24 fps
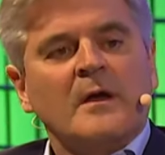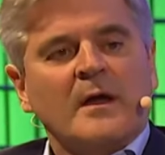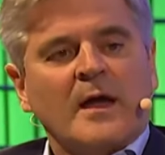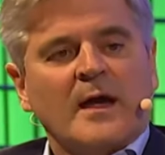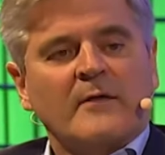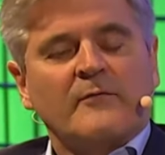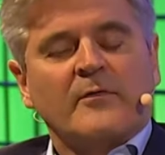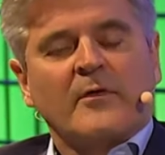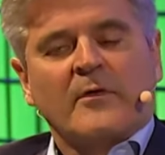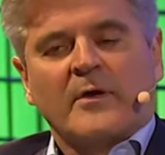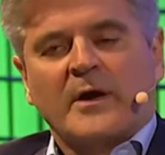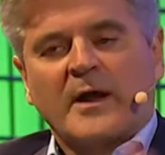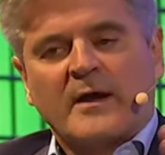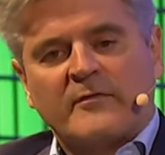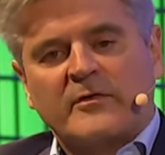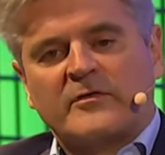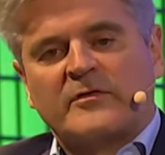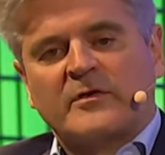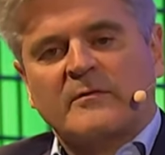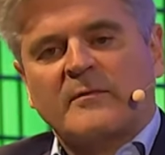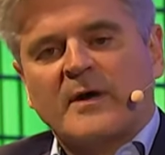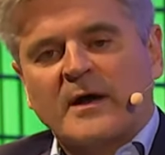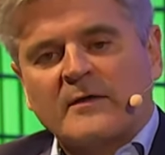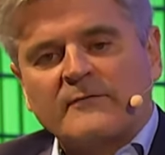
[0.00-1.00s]
everywhere. And
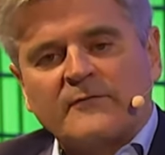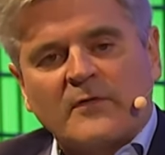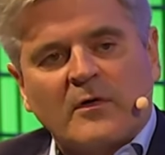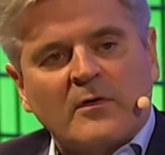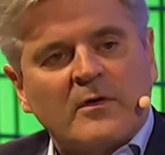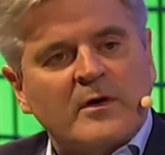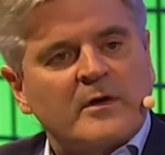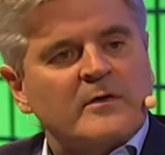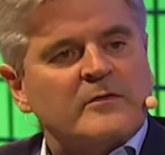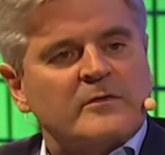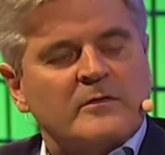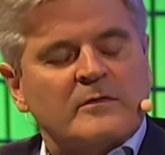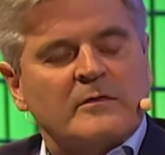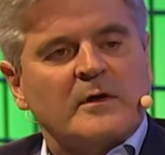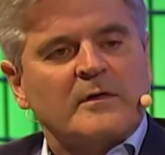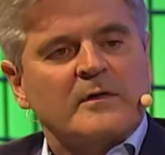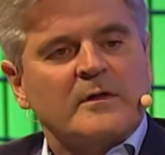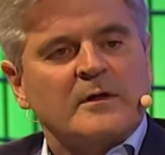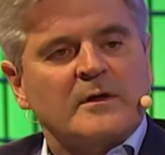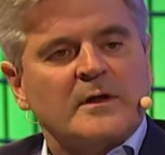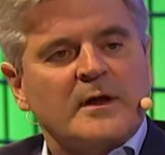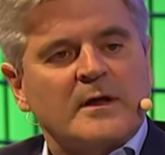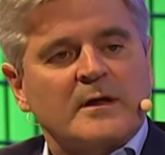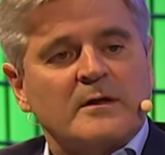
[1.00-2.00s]
obviously my focus is on the
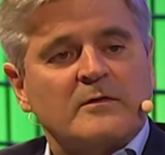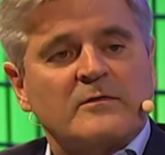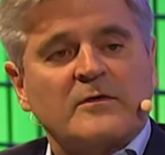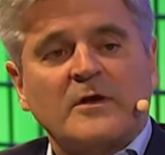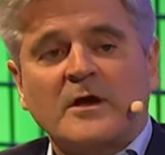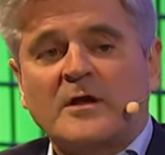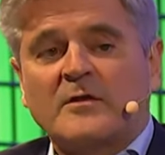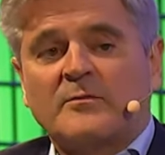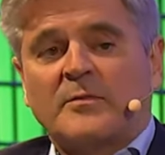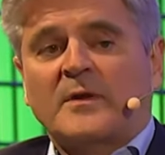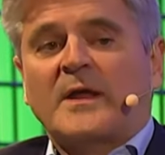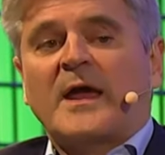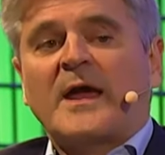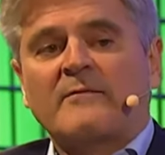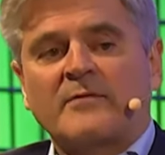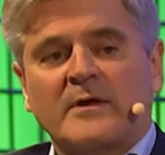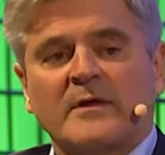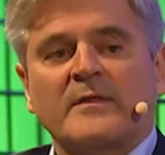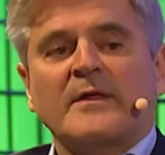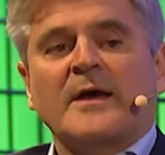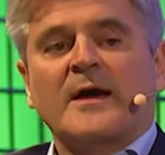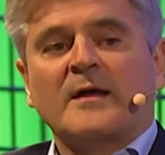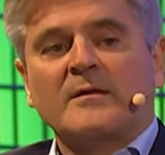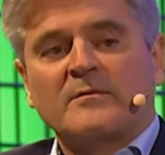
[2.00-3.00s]
United States, but having
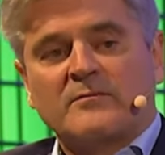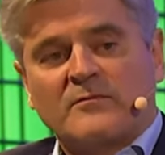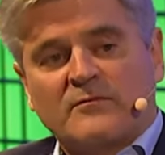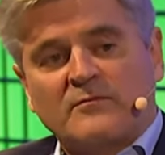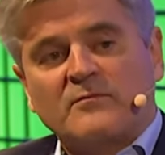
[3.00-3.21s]
that